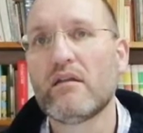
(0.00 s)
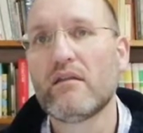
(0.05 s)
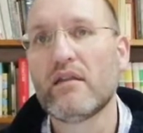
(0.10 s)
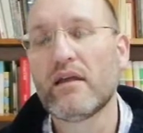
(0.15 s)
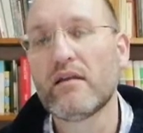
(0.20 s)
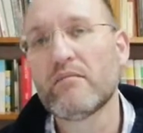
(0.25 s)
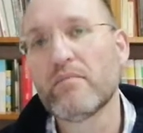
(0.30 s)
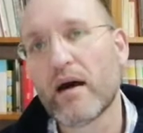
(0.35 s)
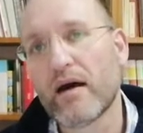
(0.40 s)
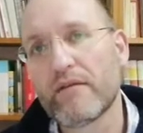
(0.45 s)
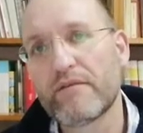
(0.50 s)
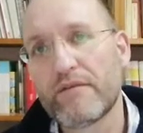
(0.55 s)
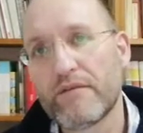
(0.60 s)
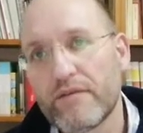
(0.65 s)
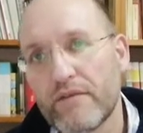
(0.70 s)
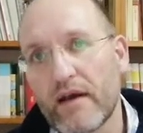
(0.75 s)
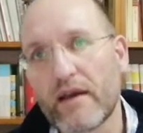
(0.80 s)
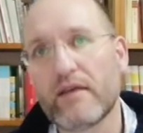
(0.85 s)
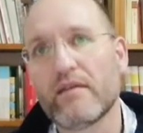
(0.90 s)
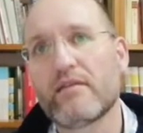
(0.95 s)
than by
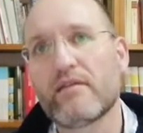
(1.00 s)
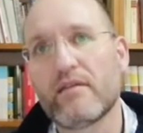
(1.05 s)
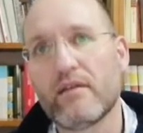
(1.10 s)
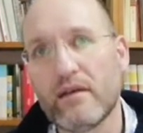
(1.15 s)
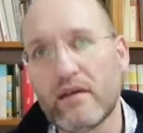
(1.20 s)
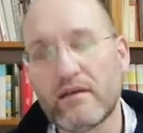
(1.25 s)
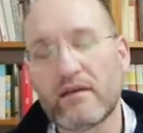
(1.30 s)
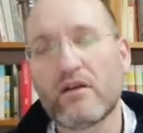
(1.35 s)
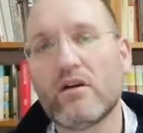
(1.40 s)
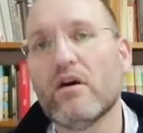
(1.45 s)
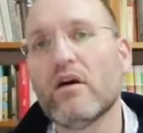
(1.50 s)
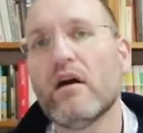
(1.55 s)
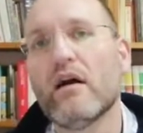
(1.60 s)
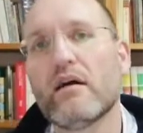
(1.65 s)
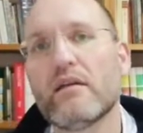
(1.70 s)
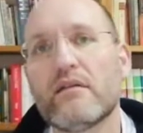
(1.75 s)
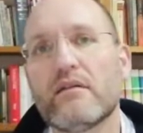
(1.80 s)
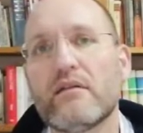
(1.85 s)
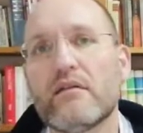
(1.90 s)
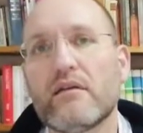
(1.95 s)
faith in God.